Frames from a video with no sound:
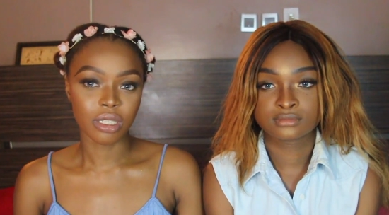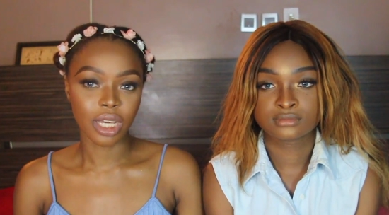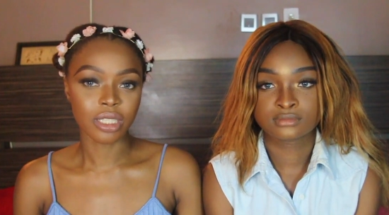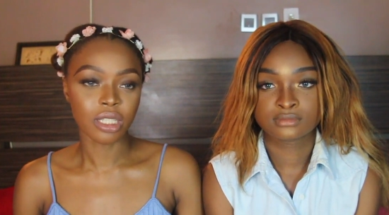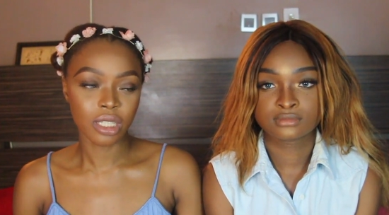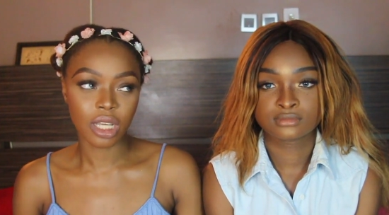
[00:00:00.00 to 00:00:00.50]

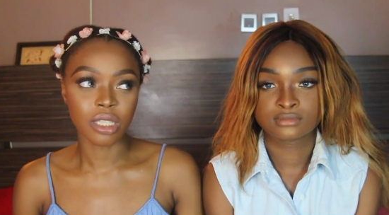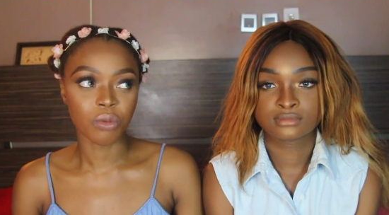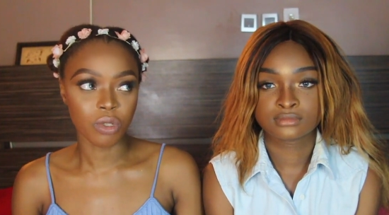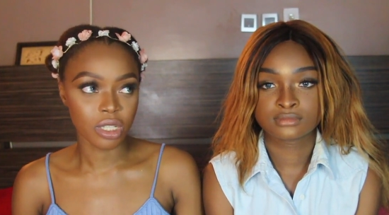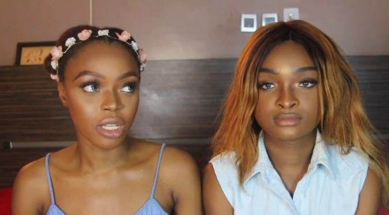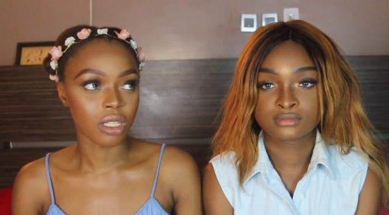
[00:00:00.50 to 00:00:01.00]
Speaker 1: I think that's
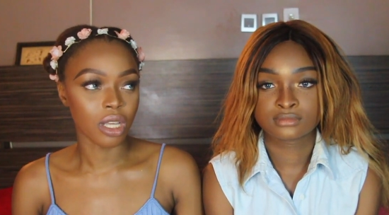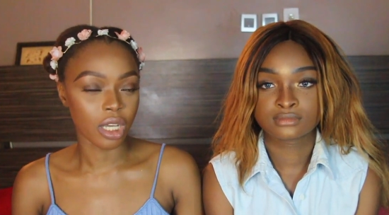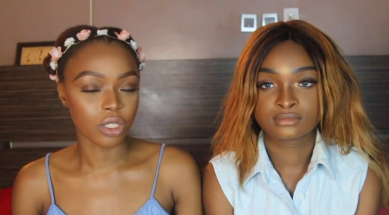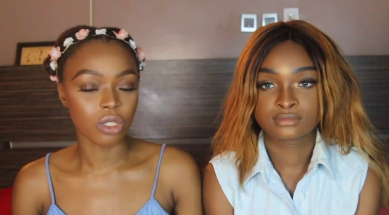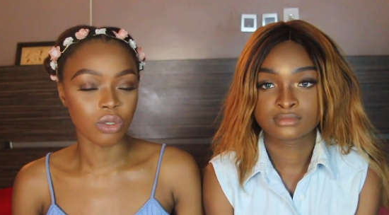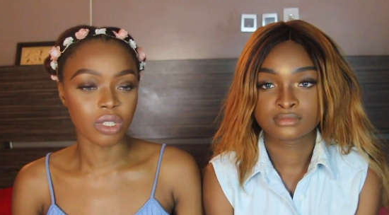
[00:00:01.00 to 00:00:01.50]
what I
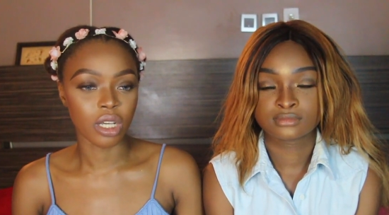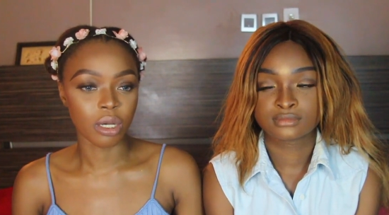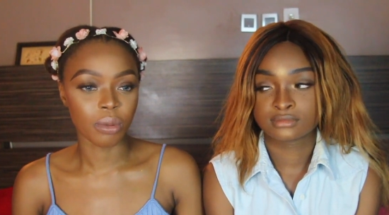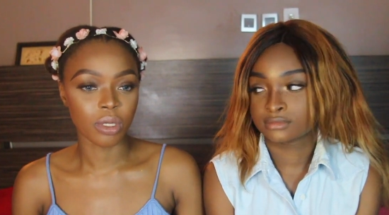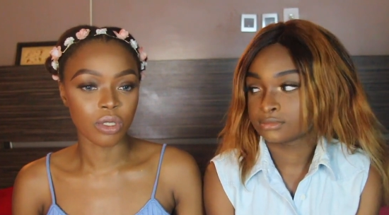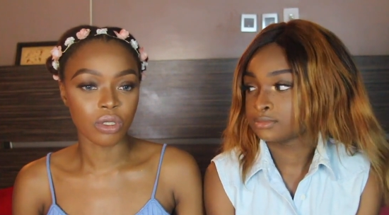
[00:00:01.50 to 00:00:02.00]
actually don't like
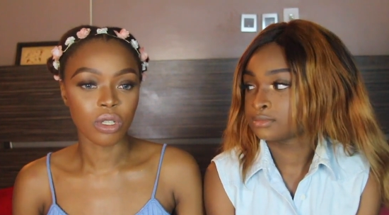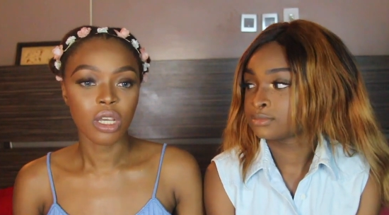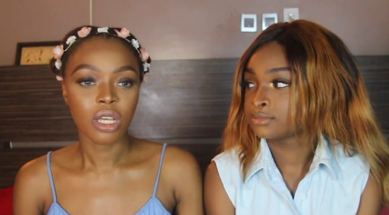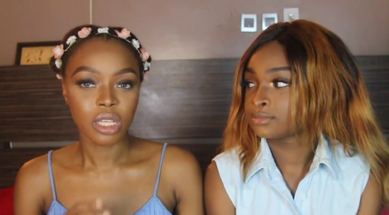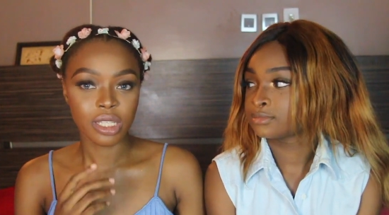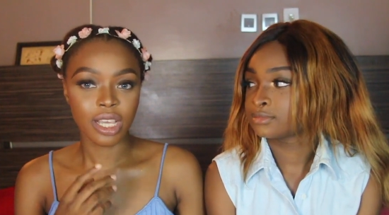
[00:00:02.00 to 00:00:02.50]
about you,
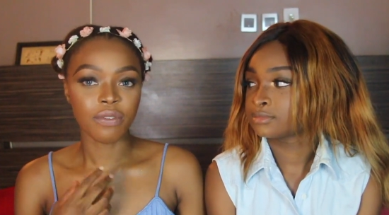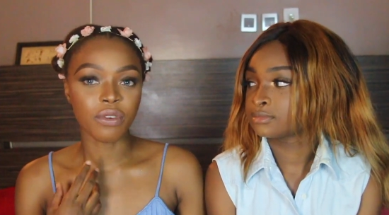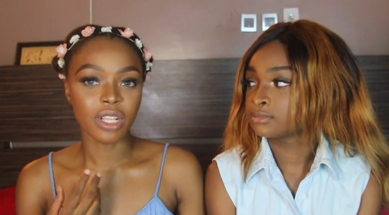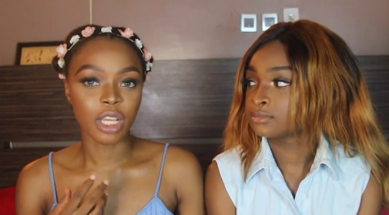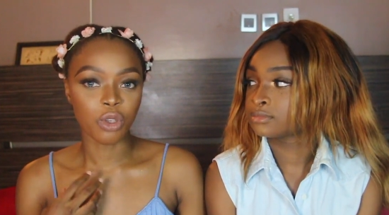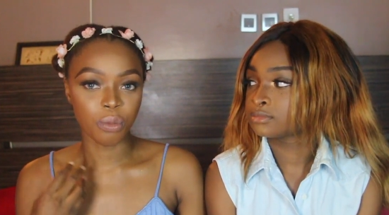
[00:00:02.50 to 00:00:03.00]
is I
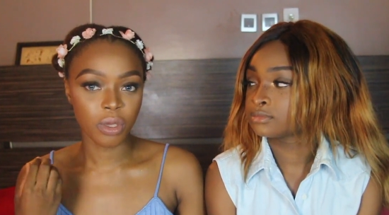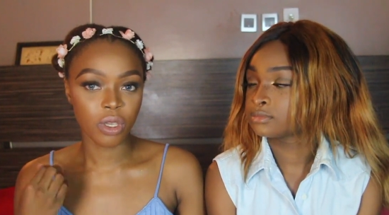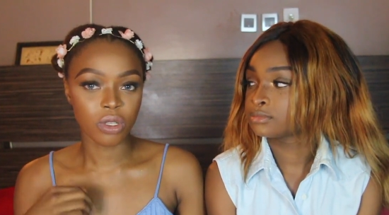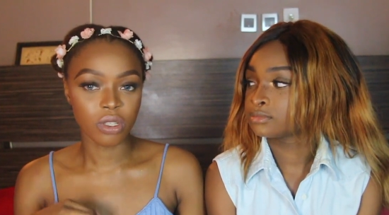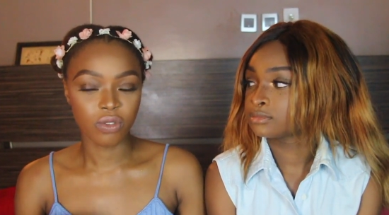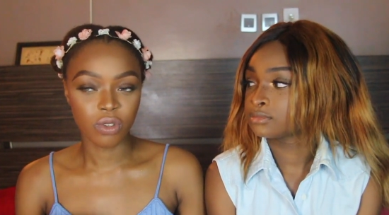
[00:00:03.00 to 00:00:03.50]
feel like you make
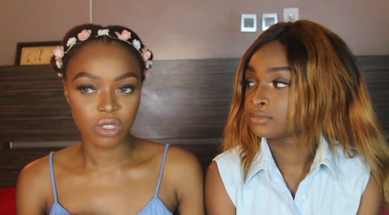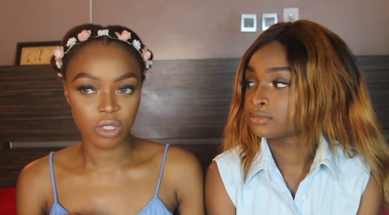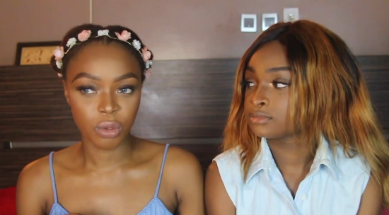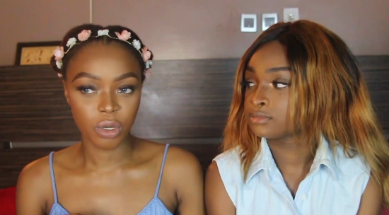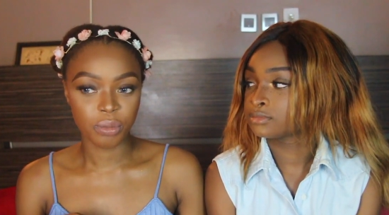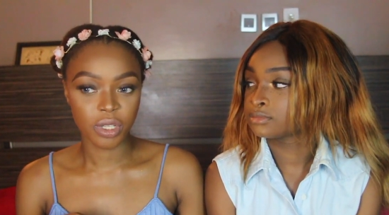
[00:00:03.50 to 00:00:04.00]
yourself
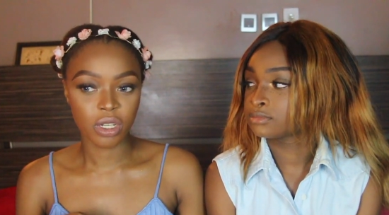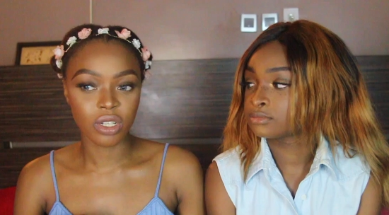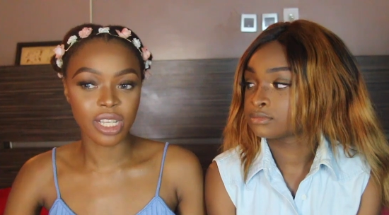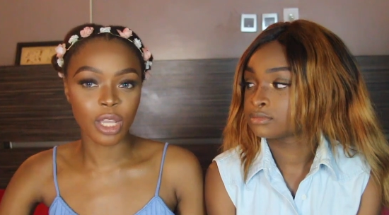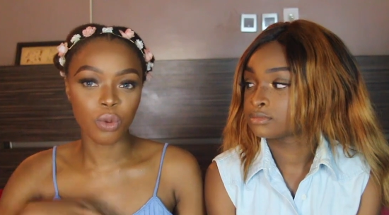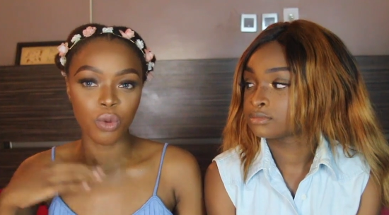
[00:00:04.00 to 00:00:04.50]
underwhelming,
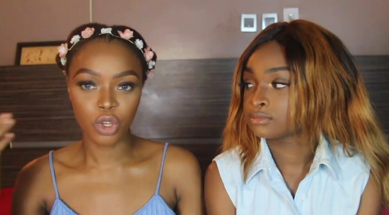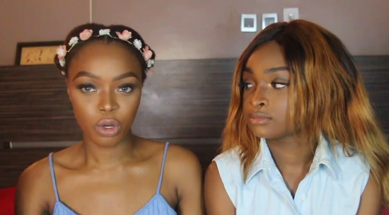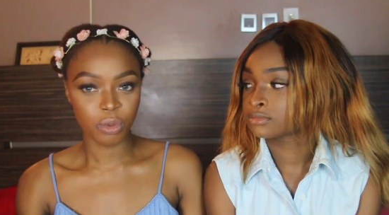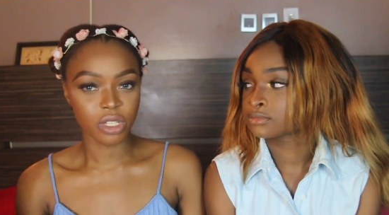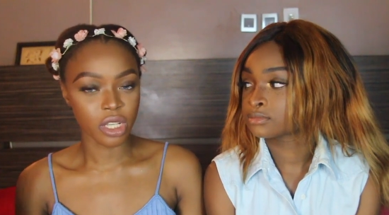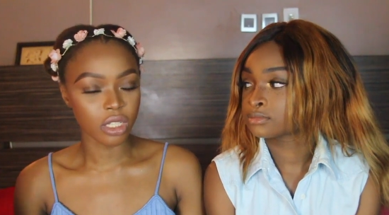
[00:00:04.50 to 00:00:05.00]
because I know
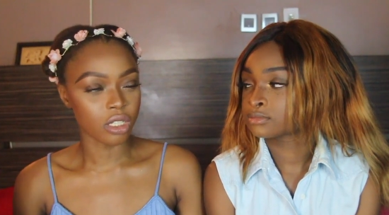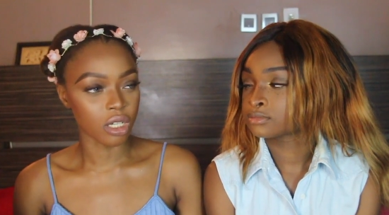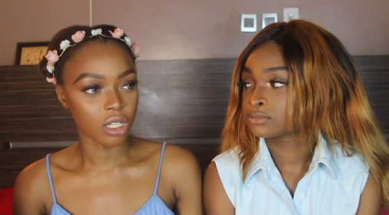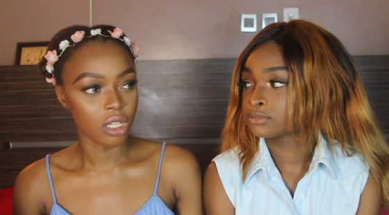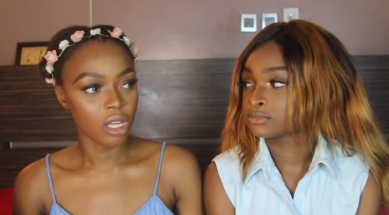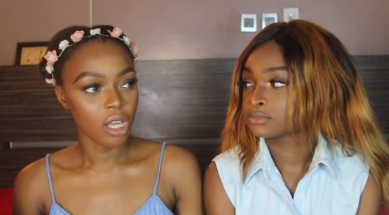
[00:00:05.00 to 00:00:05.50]
your potential.